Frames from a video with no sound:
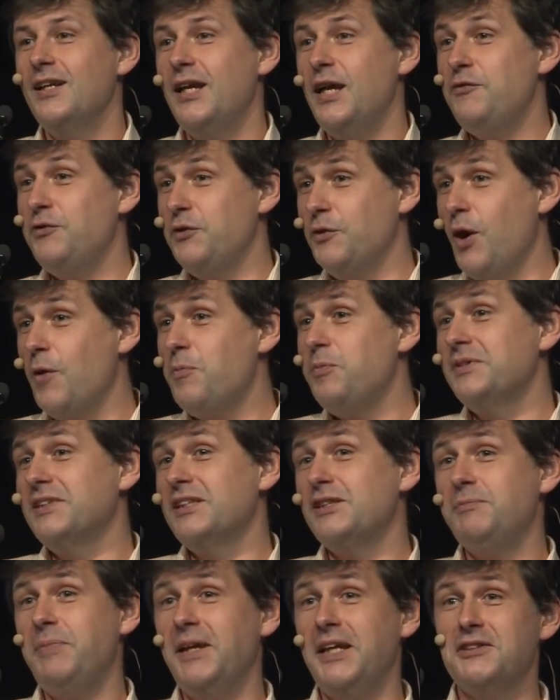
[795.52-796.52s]
If you open
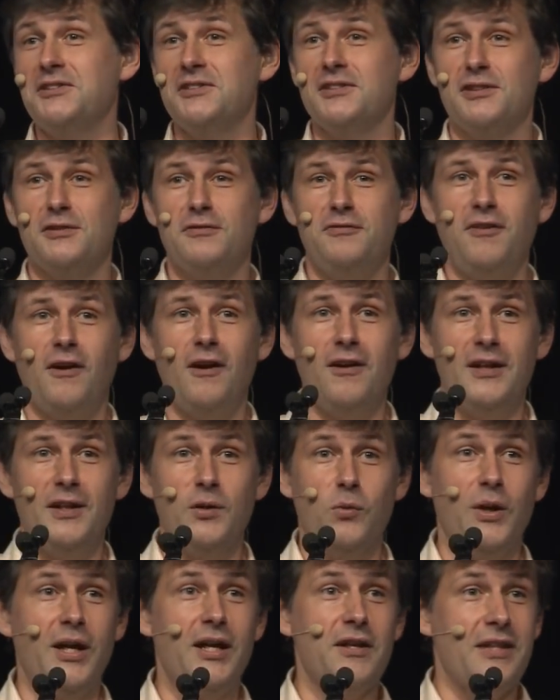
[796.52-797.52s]
this page in Safari
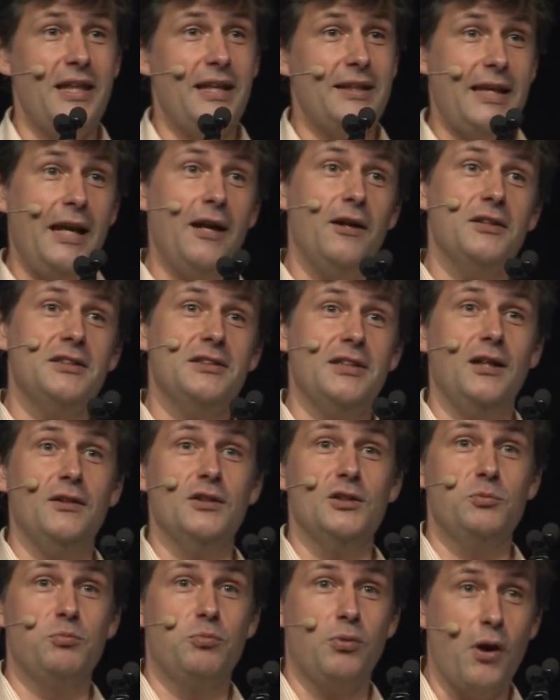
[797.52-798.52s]
where that carousel
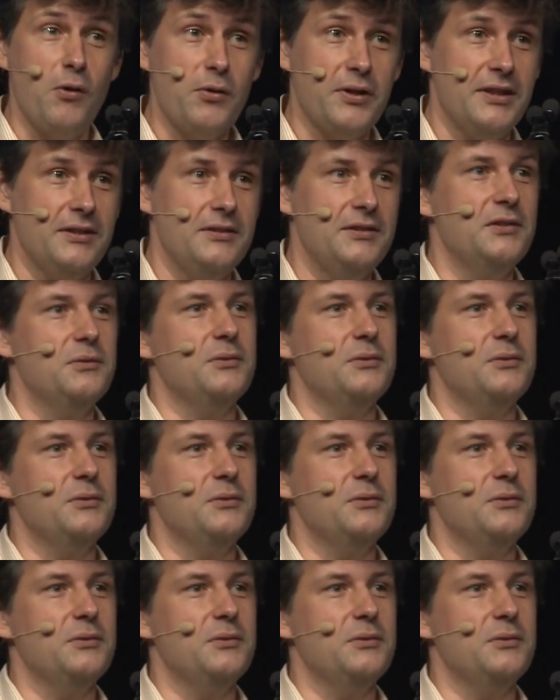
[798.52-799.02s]
is broken,